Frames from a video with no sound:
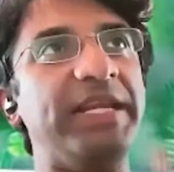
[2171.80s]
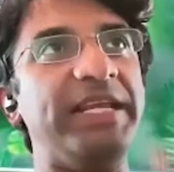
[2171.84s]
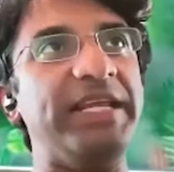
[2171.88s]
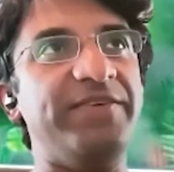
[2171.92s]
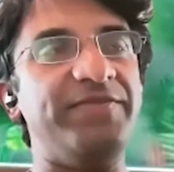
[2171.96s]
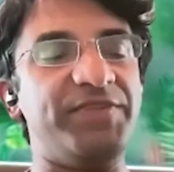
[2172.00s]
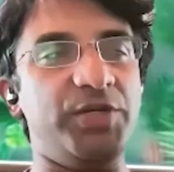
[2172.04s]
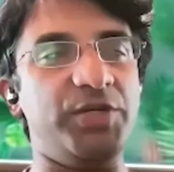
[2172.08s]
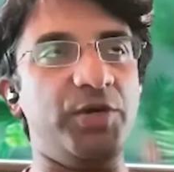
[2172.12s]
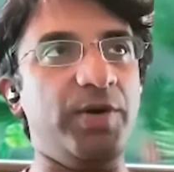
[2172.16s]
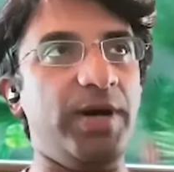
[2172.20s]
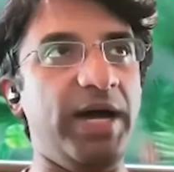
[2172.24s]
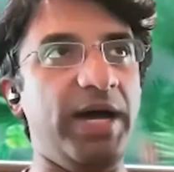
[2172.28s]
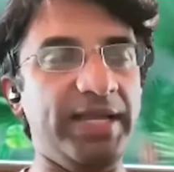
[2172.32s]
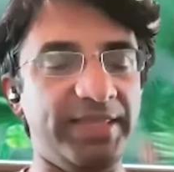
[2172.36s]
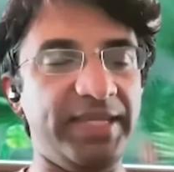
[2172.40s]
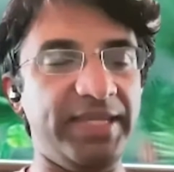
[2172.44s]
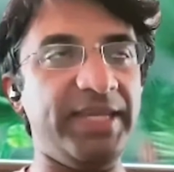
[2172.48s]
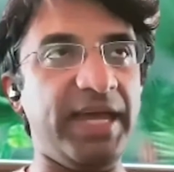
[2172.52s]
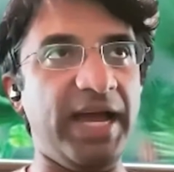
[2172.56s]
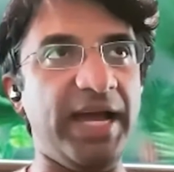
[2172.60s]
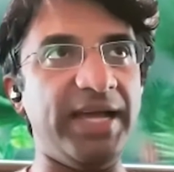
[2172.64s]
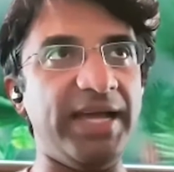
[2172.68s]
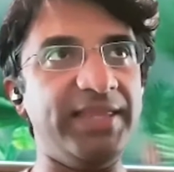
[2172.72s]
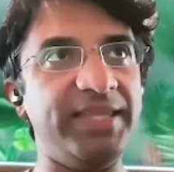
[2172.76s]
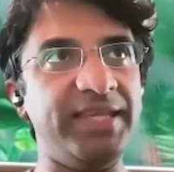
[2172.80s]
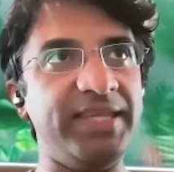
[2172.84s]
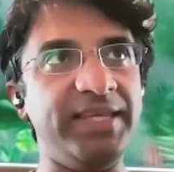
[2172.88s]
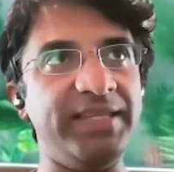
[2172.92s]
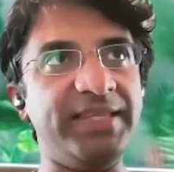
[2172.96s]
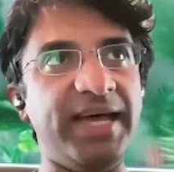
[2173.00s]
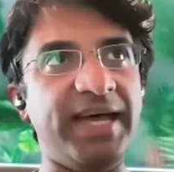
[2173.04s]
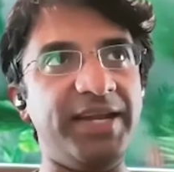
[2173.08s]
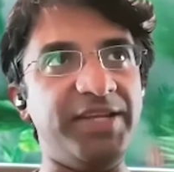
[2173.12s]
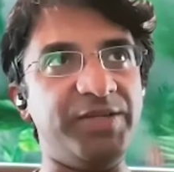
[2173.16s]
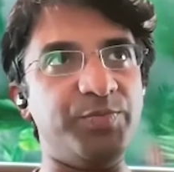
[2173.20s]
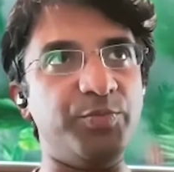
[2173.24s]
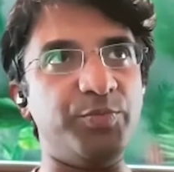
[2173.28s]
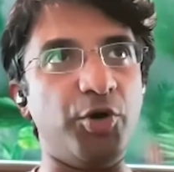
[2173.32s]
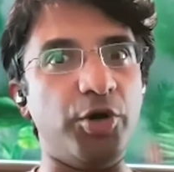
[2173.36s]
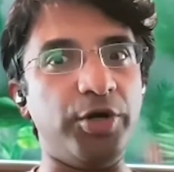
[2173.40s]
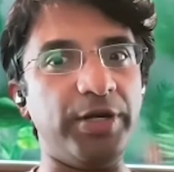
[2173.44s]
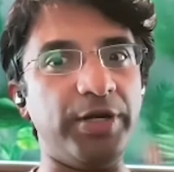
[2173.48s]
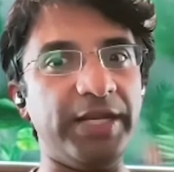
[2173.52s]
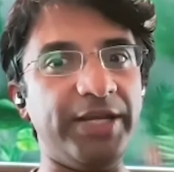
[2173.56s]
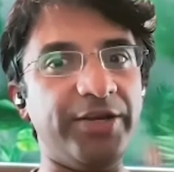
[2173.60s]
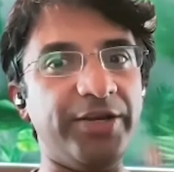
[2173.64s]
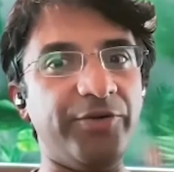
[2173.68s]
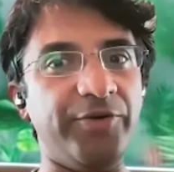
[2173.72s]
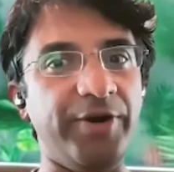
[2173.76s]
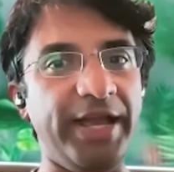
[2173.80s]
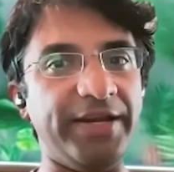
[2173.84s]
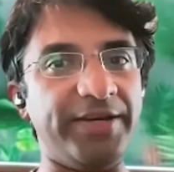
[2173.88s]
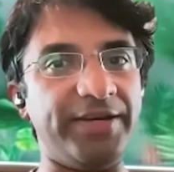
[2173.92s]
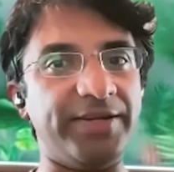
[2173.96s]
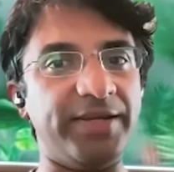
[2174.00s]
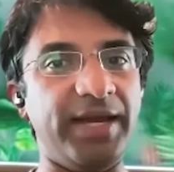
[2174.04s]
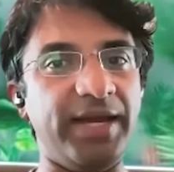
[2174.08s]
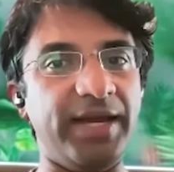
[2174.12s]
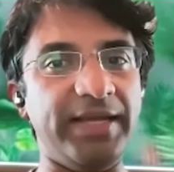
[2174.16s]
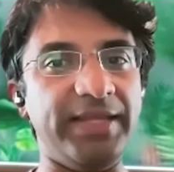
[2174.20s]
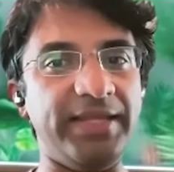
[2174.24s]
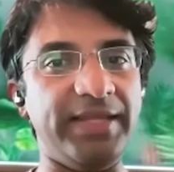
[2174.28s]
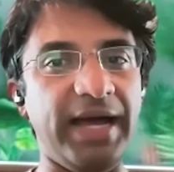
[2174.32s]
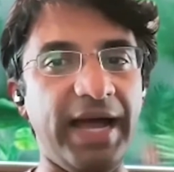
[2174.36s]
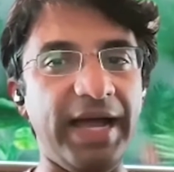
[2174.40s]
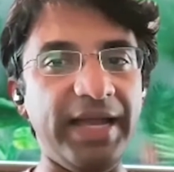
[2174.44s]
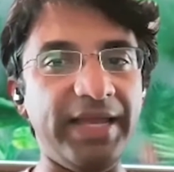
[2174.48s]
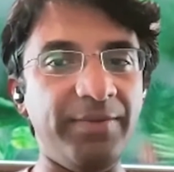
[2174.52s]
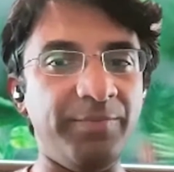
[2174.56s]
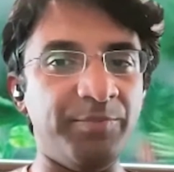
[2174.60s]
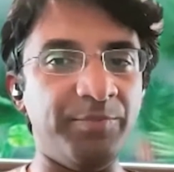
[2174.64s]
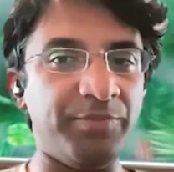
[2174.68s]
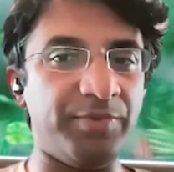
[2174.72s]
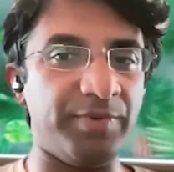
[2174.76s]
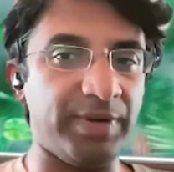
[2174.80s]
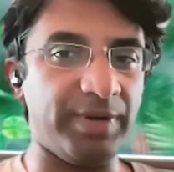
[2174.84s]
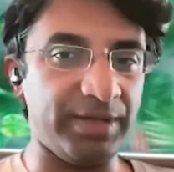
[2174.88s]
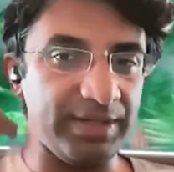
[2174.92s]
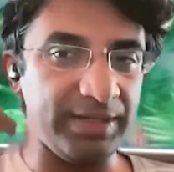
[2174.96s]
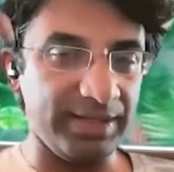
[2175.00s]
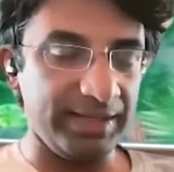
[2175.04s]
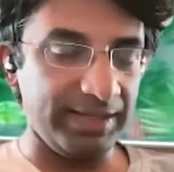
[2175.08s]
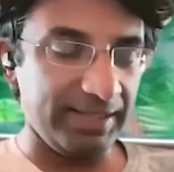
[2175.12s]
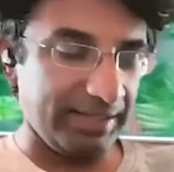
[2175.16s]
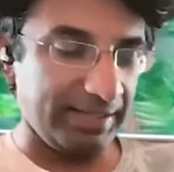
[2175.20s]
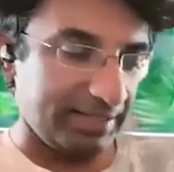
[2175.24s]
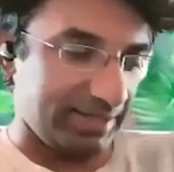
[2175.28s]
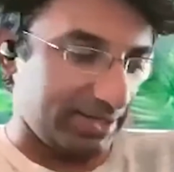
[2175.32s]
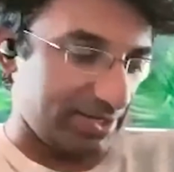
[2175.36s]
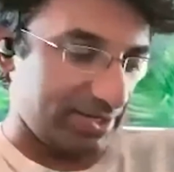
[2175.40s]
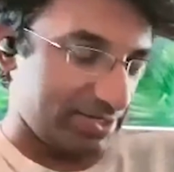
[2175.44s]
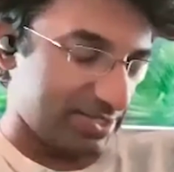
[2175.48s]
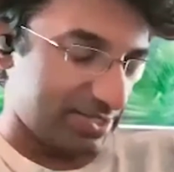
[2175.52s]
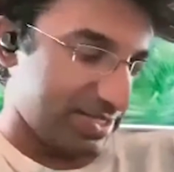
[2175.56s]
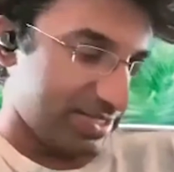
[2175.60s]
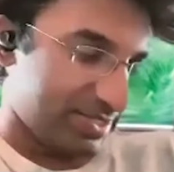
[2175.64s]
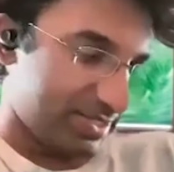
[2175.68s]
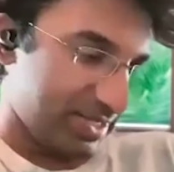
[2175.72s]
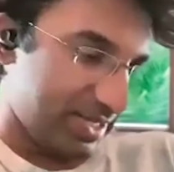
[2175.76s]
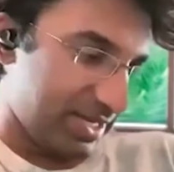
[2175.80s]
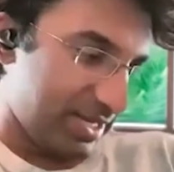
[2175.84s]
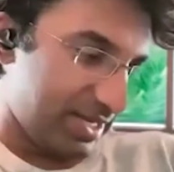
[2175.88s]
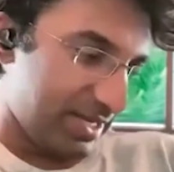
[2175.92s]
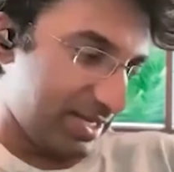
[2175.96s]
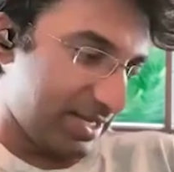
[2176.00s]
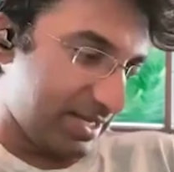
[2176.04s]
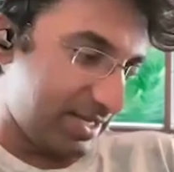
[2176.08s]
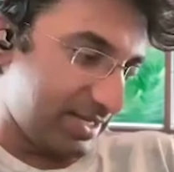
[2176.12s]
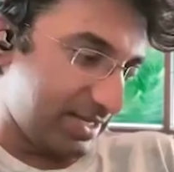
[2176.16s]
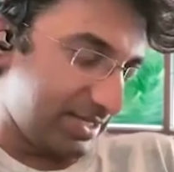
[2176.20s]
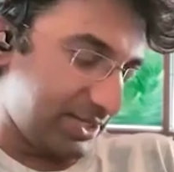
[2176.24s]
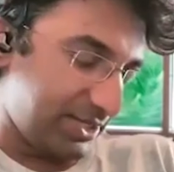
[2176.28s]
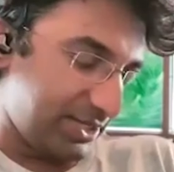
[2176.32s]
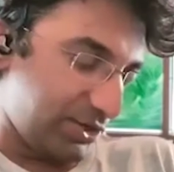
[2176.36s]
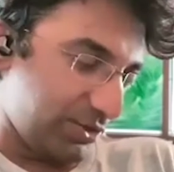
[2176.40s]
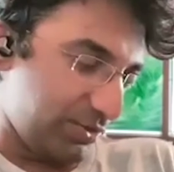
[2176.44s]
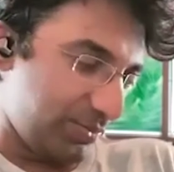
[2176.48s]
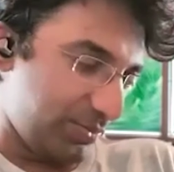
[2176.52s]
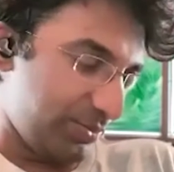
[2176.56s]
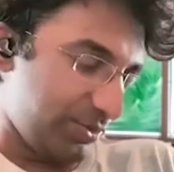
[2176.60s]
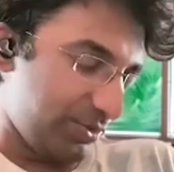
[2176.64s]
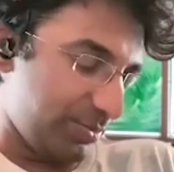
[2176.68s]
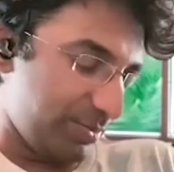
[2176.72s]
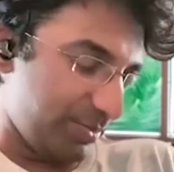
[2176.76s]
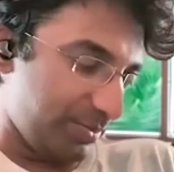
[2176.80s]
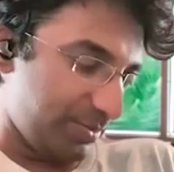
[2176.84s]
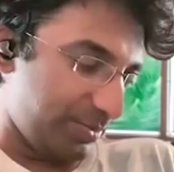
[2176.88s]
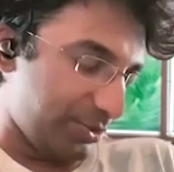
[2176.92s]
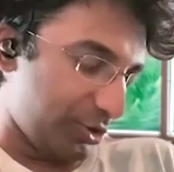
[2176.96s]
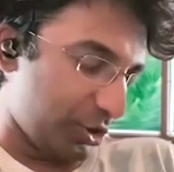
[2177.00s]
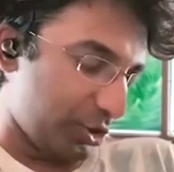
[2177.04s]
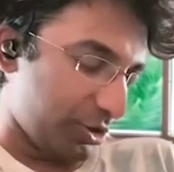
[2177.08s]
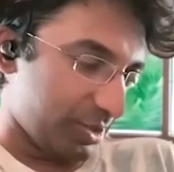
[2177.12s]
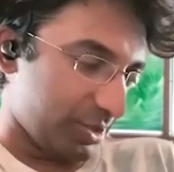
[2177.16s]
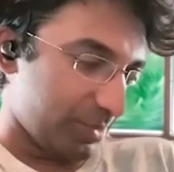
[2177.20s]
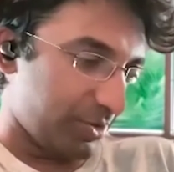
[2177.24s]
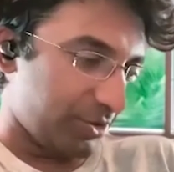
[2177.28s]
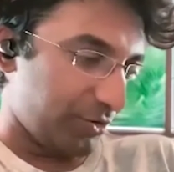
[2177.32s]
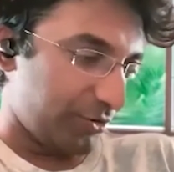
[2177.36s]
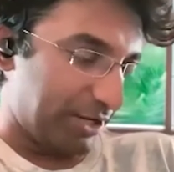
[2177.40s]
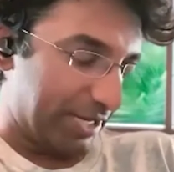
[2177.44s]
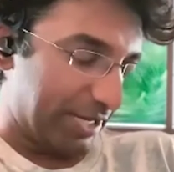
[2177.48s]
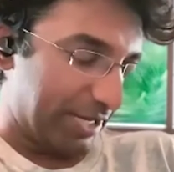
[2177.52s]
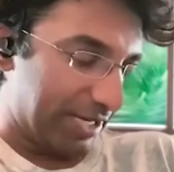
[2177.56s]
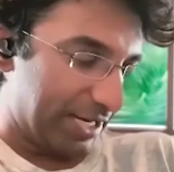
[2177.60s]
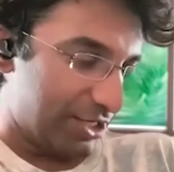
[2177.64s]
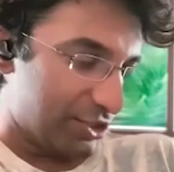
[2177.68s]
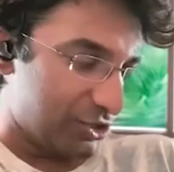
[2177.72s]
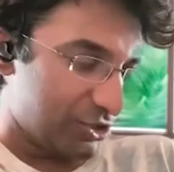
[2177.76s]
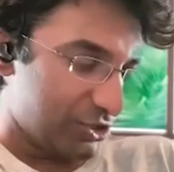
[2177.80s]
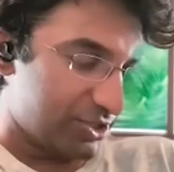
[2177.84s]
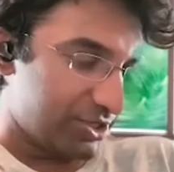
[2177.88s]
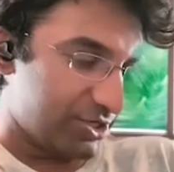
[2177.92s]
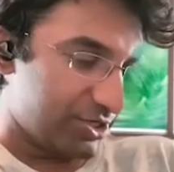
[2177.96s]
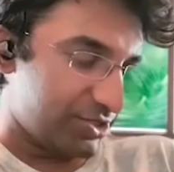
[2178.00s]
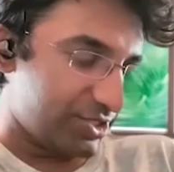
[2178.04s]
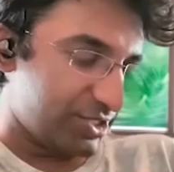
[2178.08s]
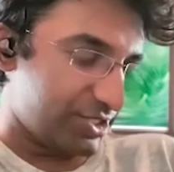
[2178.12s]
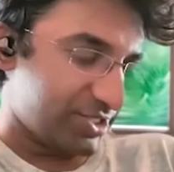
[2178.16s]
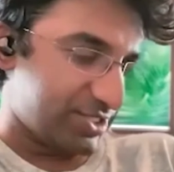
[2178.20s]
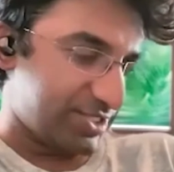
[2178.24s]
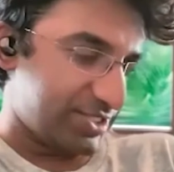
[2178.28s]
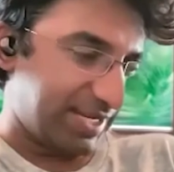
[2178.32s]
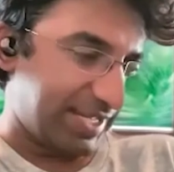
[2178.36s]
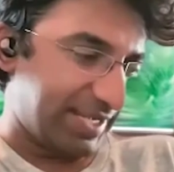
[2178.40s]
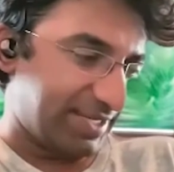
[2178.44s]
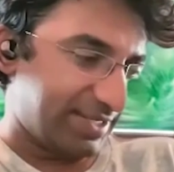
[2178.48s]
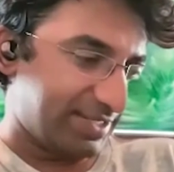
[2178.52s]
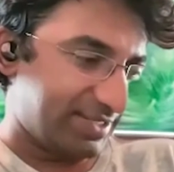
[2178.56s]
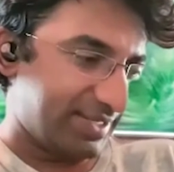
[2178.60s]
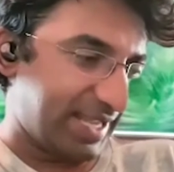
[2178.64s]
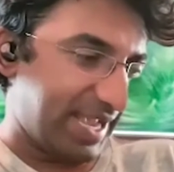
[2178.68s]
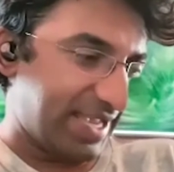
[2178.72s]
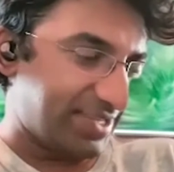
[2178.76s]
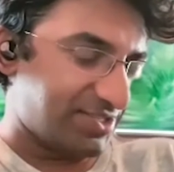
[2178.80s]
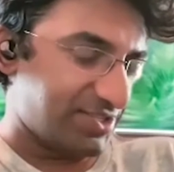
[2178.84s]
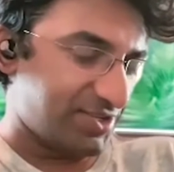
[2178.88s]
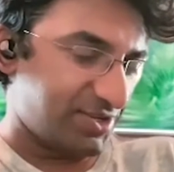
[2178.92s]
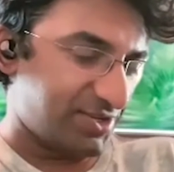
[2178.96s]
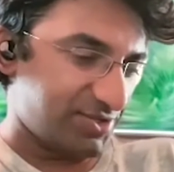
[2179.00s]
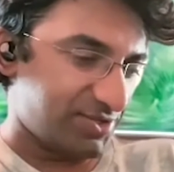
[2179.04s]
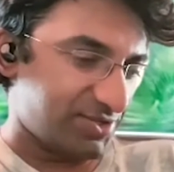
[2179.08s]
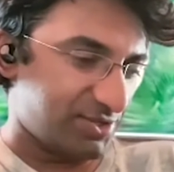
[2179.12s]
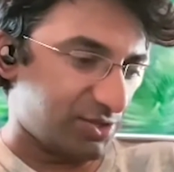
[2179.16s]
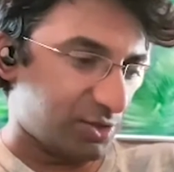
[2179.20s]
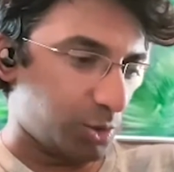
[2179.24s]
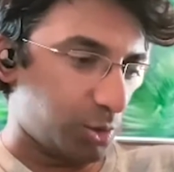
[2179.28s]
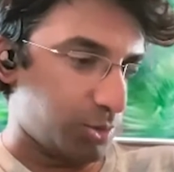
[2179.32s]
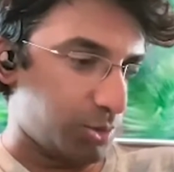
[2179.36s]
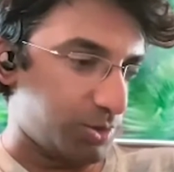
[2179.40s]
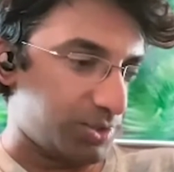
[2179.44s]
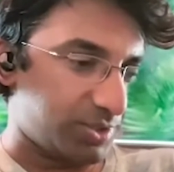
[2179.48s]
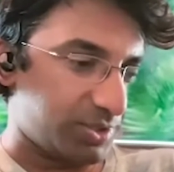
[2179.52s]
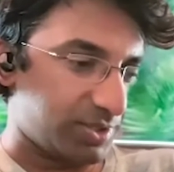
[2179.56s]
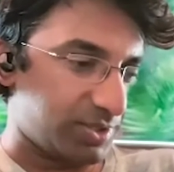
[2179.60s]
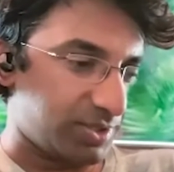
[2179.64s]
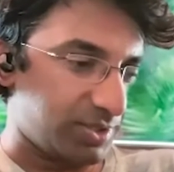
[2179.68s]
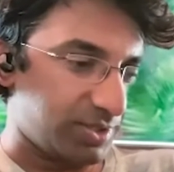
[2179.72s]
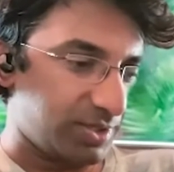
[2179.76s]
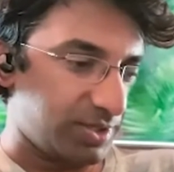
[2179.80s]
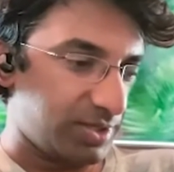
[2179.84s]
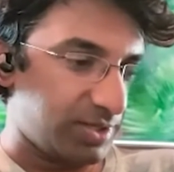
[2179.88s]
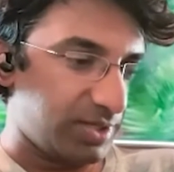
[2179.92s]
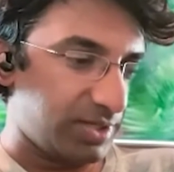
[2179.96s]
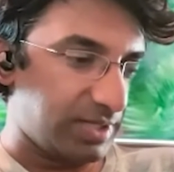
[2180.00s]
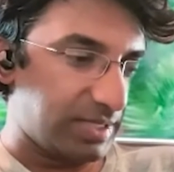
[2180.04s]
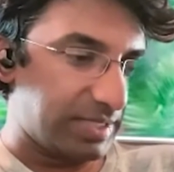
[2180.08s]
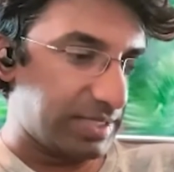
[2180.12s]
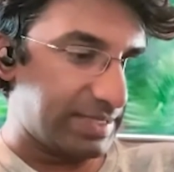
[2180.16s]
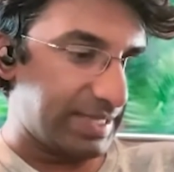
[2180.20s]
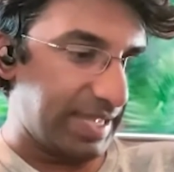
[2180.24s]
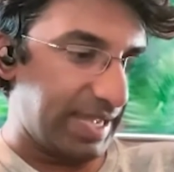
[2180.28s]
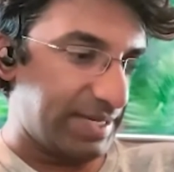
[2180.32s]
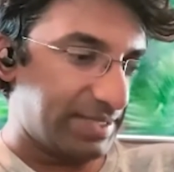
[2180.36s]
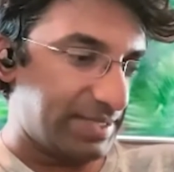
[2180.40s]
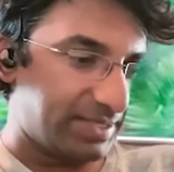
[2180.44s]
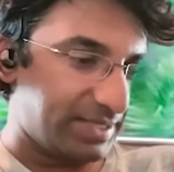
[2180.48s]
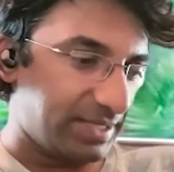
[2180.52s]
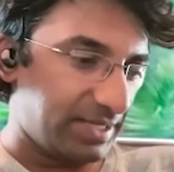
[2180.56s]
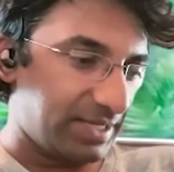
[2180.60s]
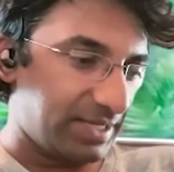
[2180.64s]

so. I think that is broadly correct. There's this talking about regulation, there's this like Tacitus quote that